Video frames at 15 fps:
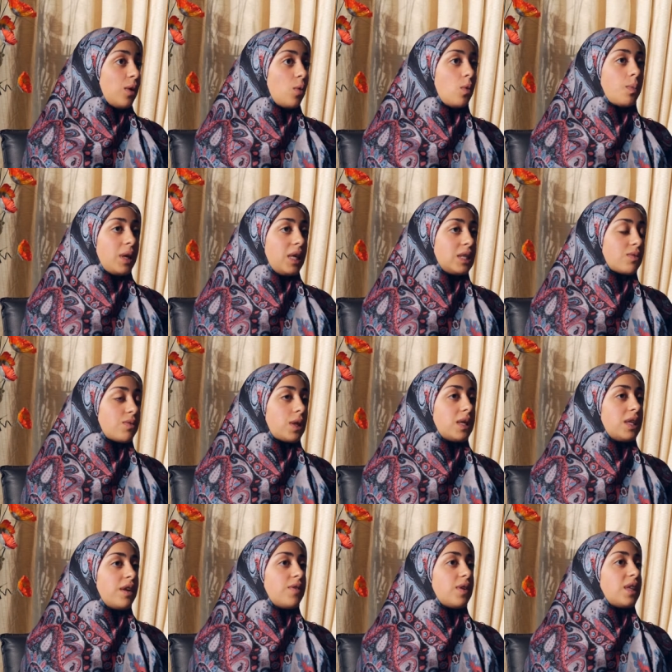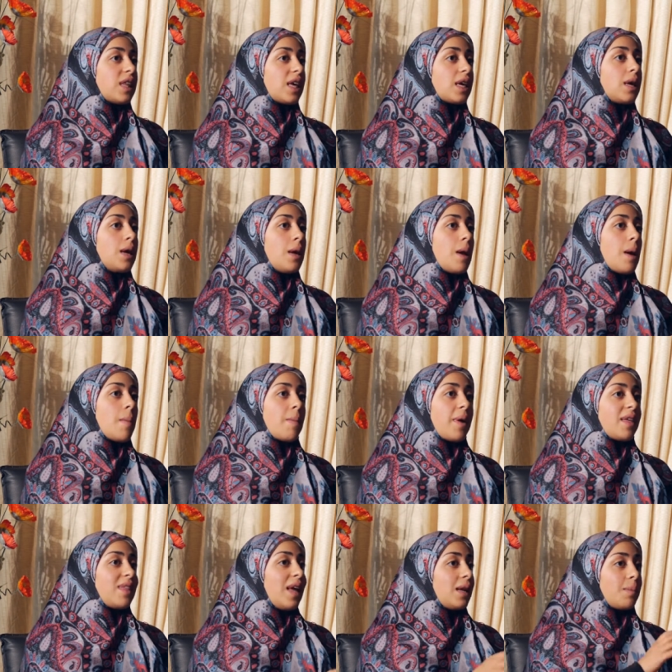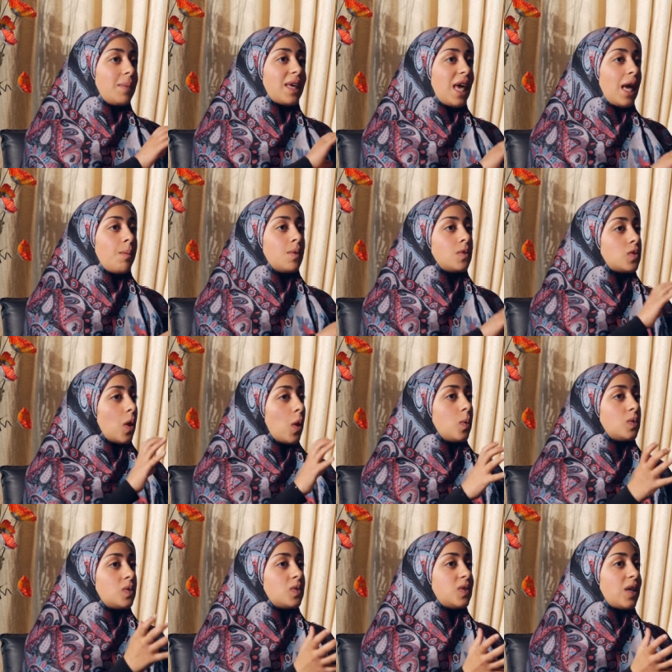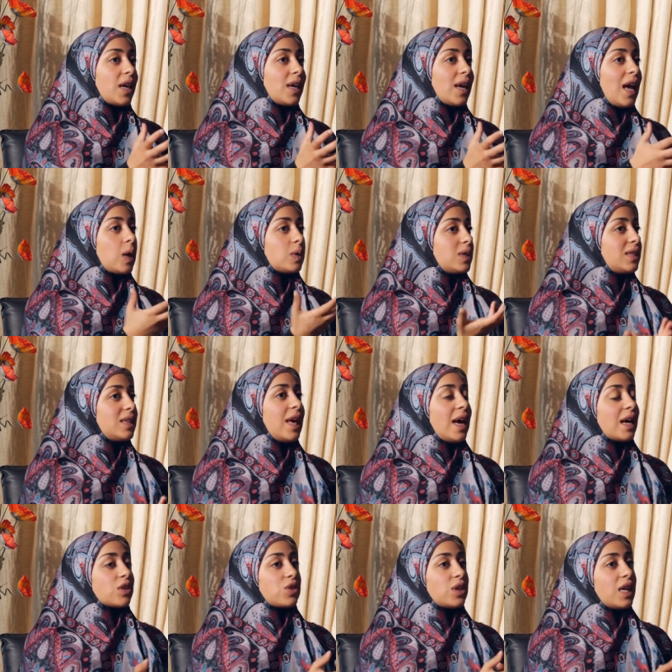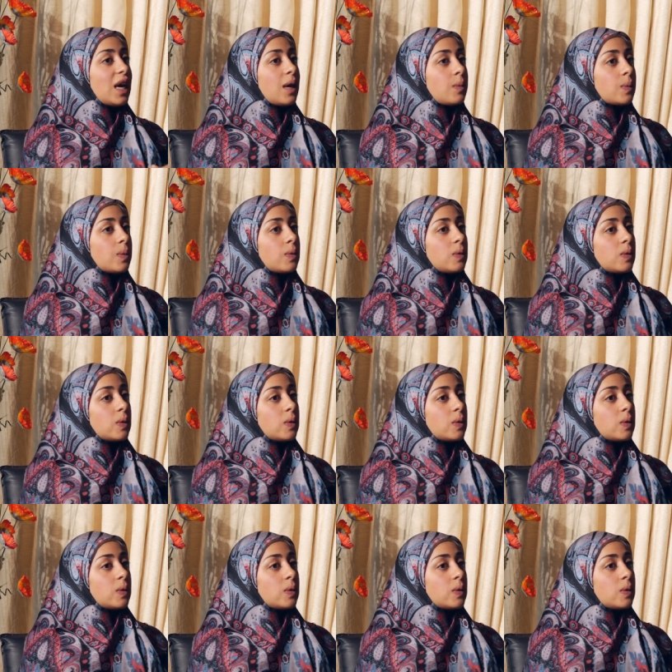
all peaceful and everything, but then it became its own state. How did that actually happen?